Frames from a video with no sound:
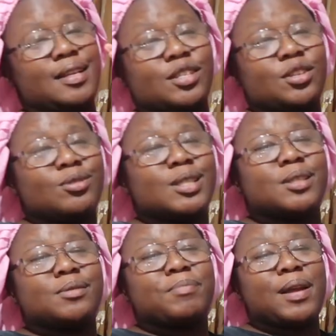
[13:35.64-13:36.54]
is gonna
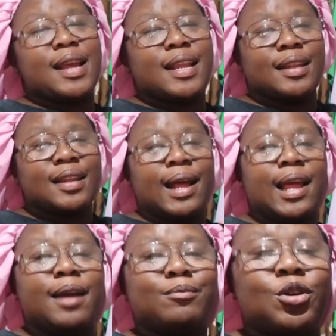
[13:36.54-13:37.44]
spin. I
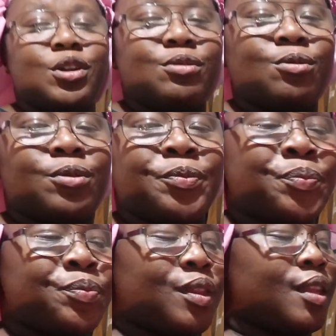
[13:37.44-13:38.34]
am gonna
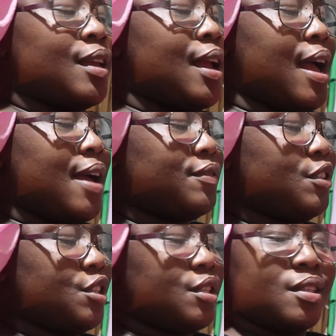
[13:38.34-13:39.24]
have
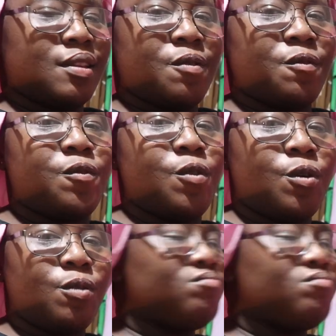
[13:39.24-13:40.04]
this for